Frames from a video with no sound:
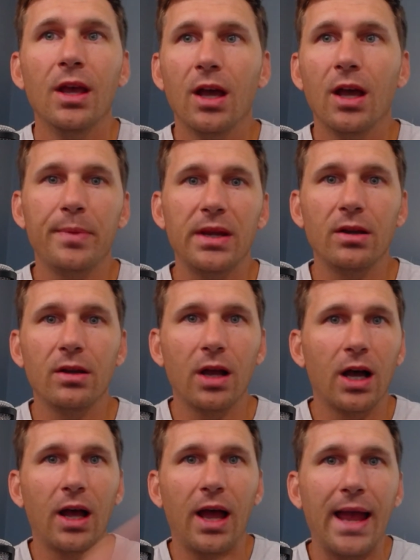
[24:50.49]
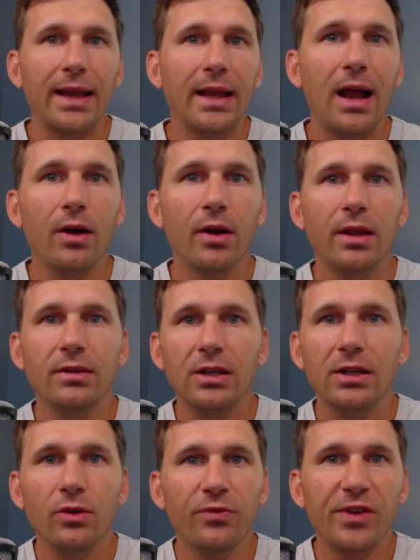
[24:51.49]
I'll be hanging out in the
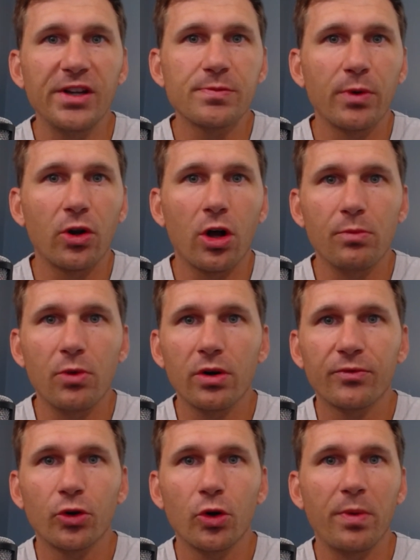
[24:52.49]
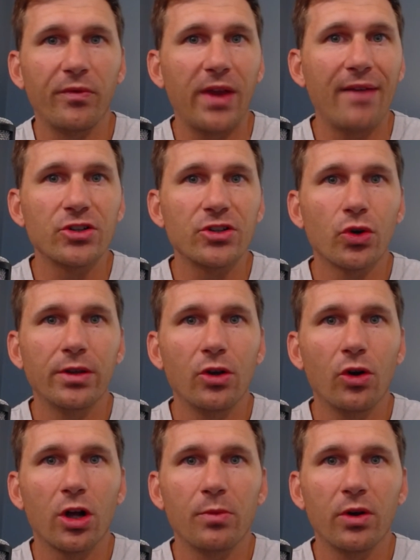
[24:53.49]
new Facebook Automotive group. If you haven't joined the
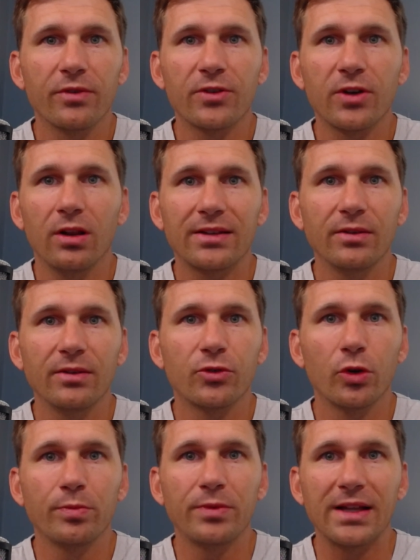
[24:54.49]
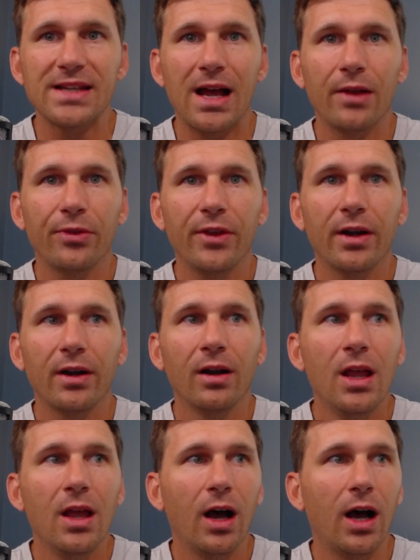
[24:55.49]
Automotive Collective group that's out there,
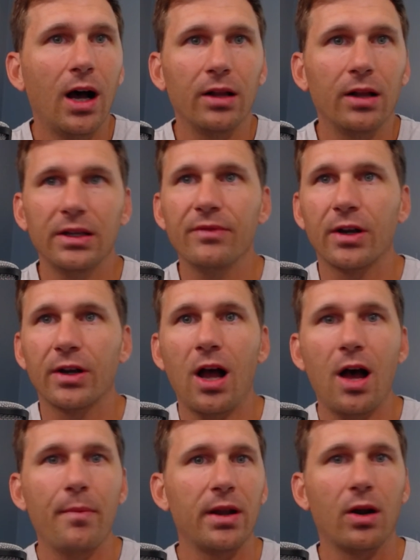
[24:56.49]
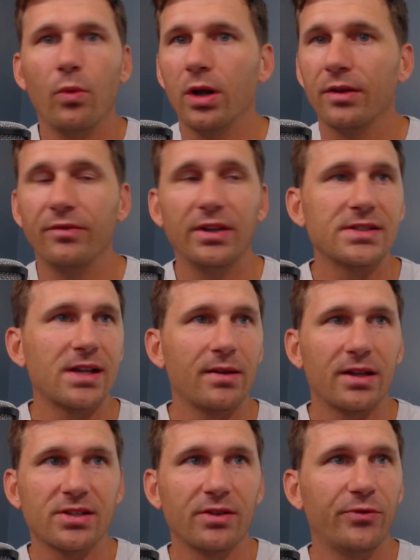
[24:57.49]
I'll leave a comment on one of these.
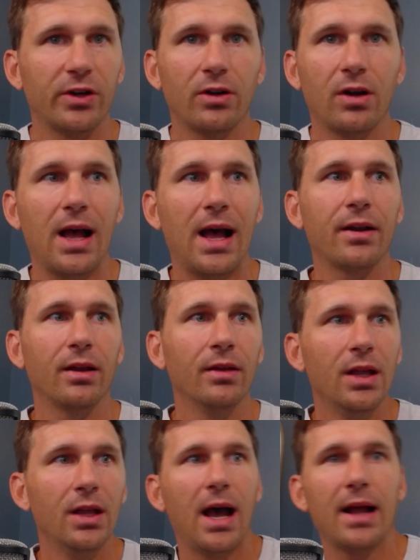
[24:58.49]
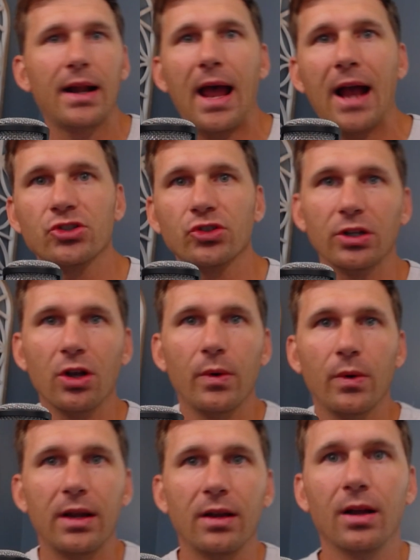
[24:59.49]
I'll still figure out how to actually go
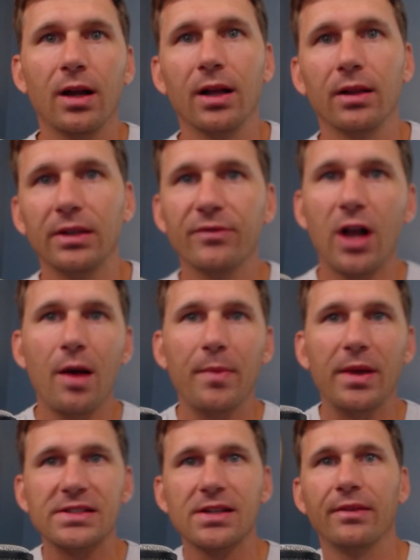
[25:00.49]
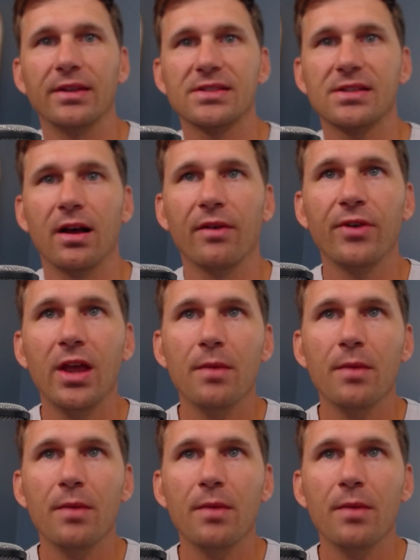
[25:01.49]
in and leave comments on this stuff.